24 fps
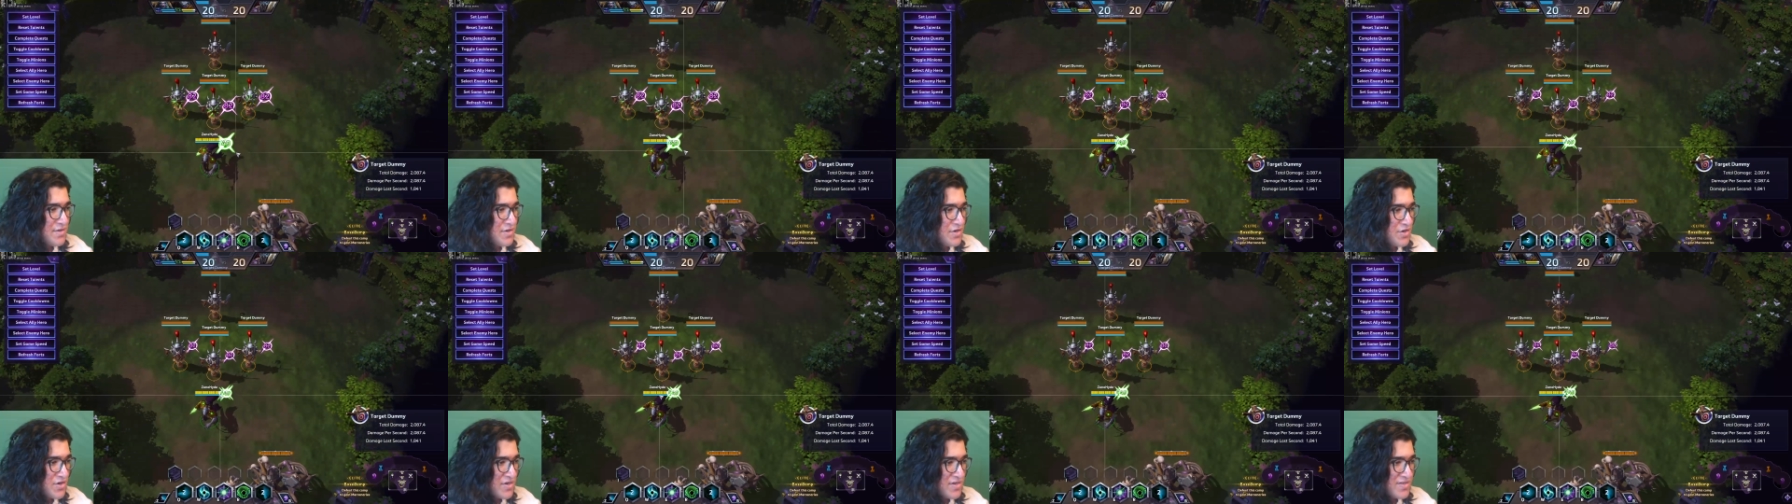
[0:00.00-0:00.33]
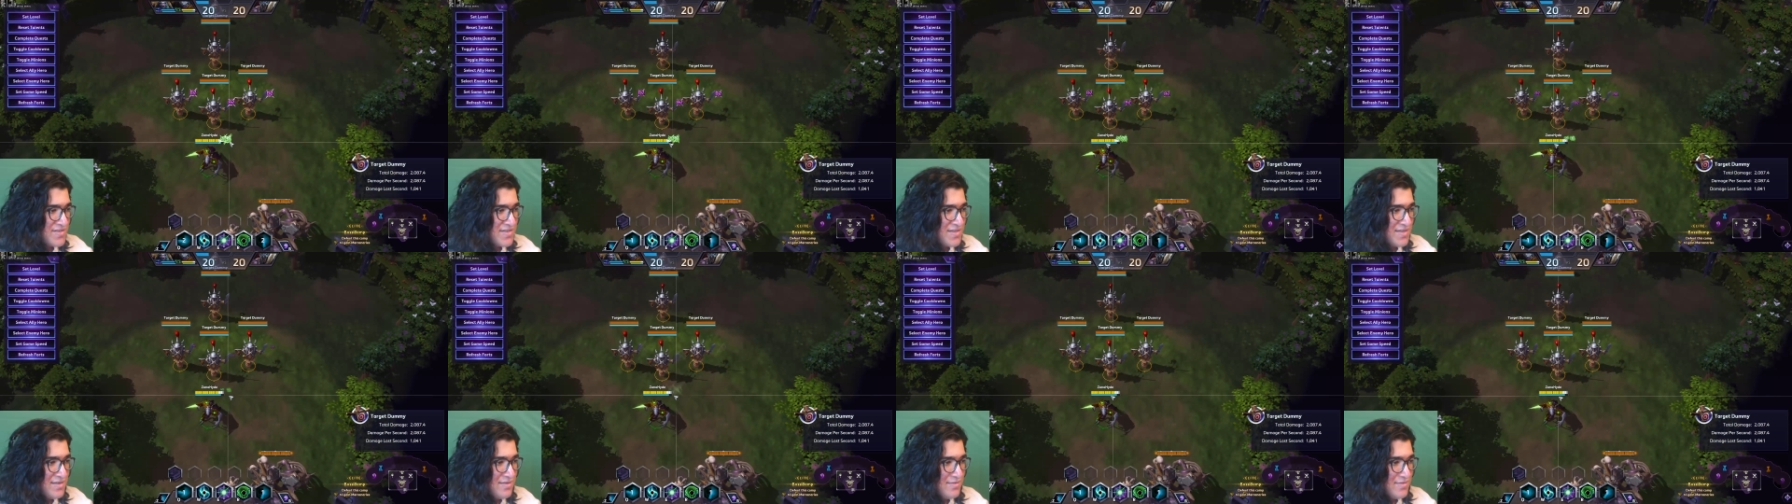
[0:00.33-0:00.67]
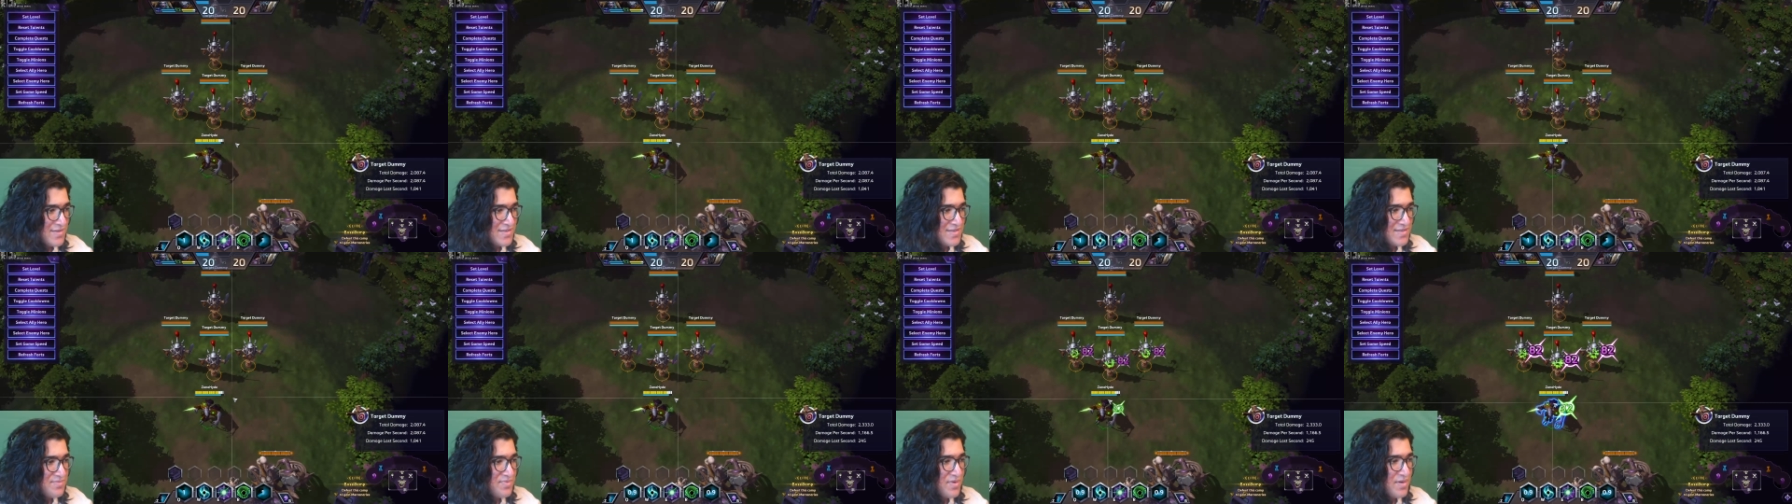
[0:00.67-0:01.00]
and you're going to see
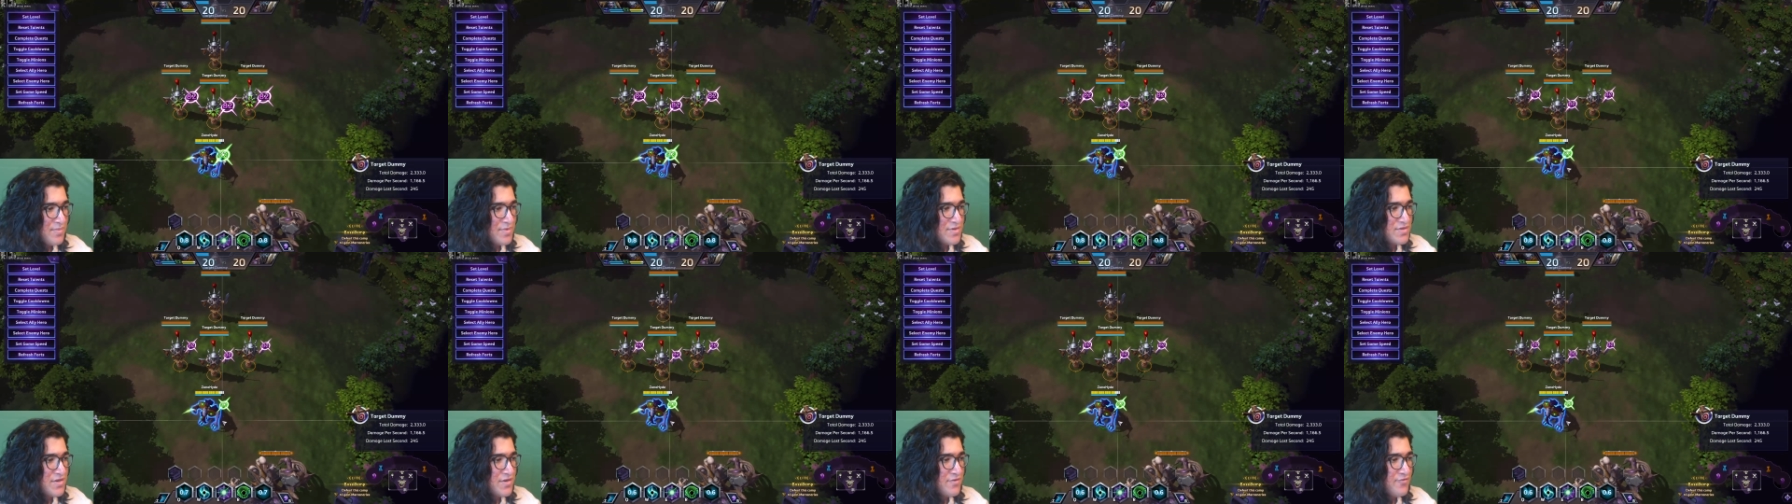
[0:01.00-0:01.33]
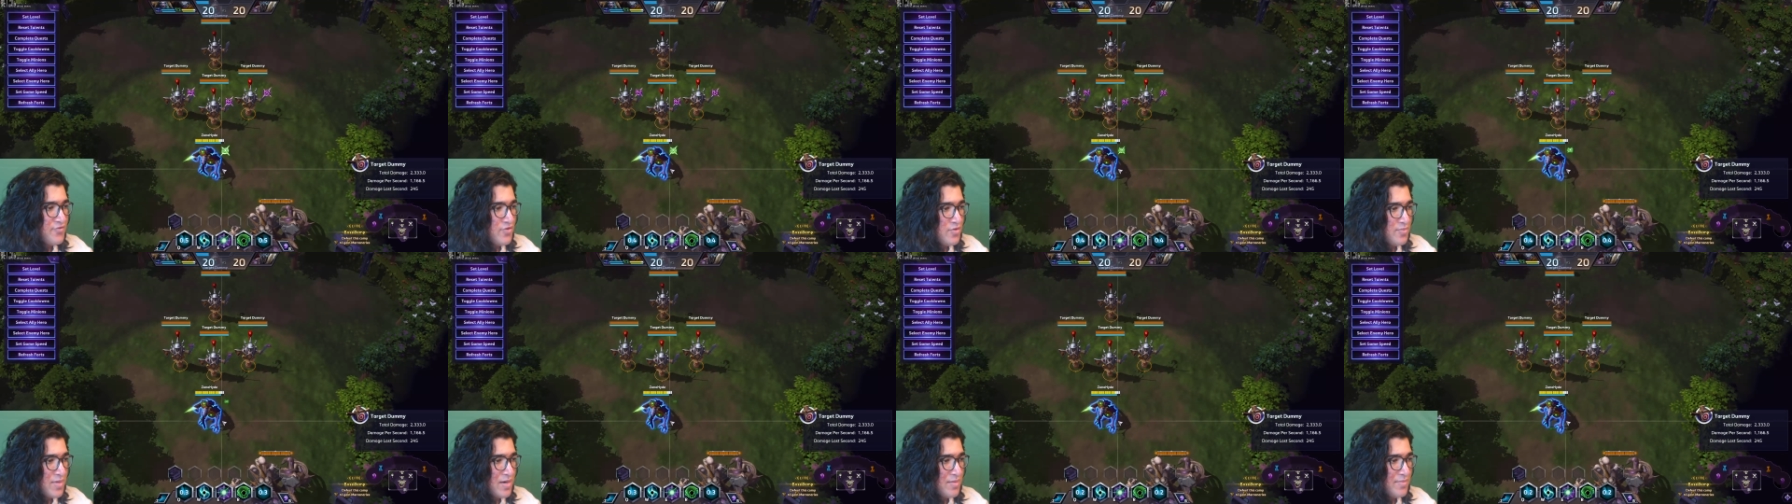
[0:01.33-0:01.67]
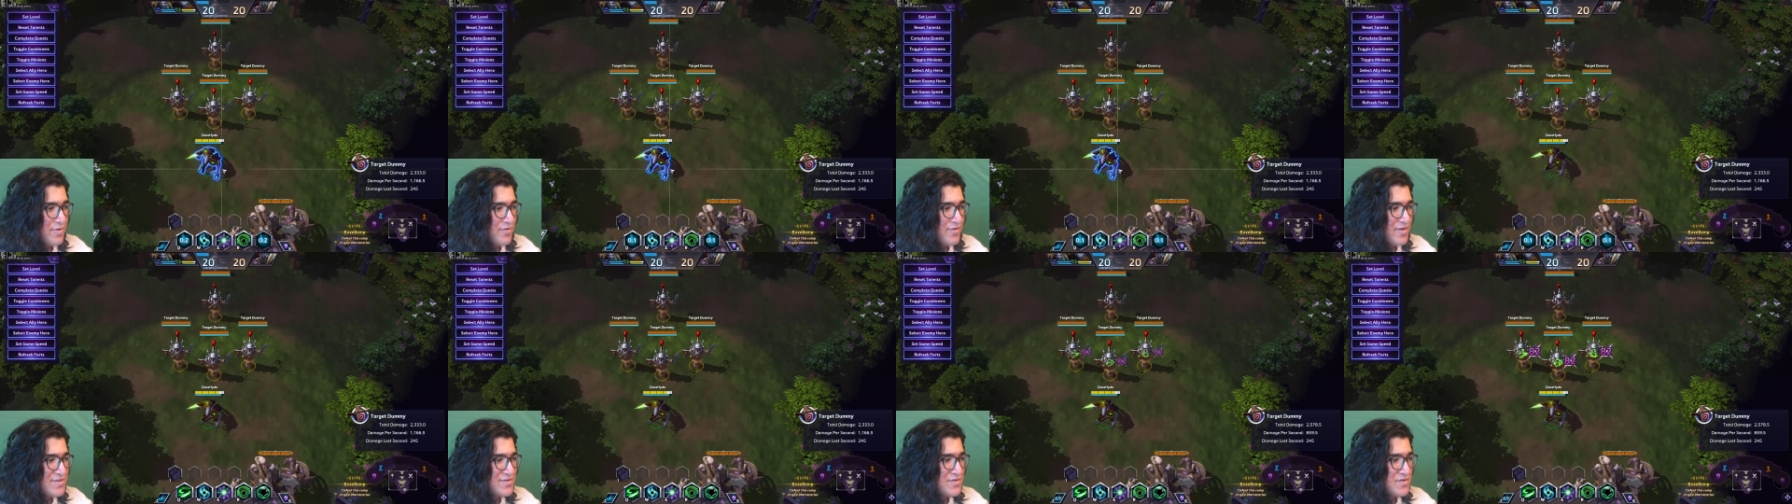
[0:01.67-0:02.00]
this is pretty much going to full bar me, right?